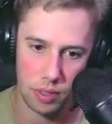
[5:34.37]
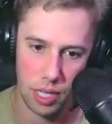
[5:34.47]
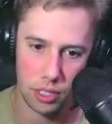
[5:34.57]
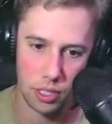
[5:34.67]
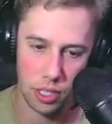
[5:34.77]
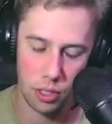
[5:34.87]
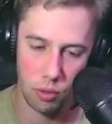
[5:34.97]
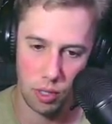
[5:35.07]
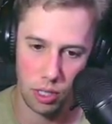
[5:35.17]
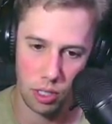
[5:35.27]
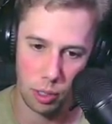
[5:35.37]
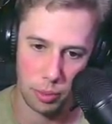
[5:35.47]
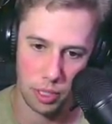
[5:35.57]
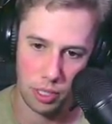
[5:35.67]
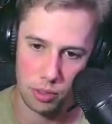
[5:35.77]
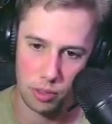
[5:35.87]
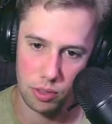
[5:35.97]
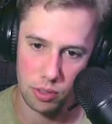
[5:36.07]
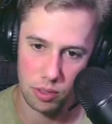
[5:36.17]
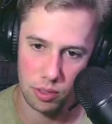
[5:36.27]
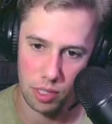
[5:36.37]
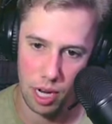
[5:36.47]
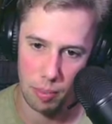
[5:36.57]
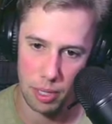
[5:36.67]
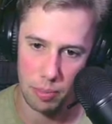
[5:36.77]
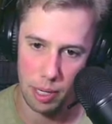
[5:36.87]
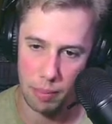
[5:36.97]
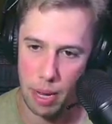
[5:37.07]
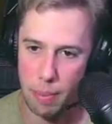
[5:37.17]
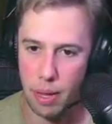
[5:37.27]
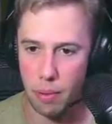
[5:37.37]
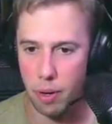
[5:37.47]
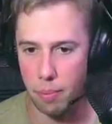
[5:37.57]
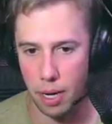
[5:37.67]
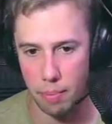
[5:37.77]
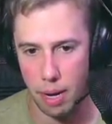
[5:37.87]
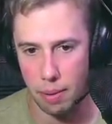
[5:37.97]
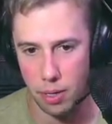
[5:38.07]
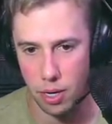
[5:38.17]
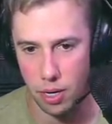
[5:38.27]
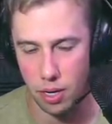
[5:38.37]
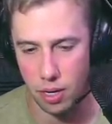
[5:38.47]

Actually, they don't really look like potatoes. Can I please pick a map? I want to pick a map, dude.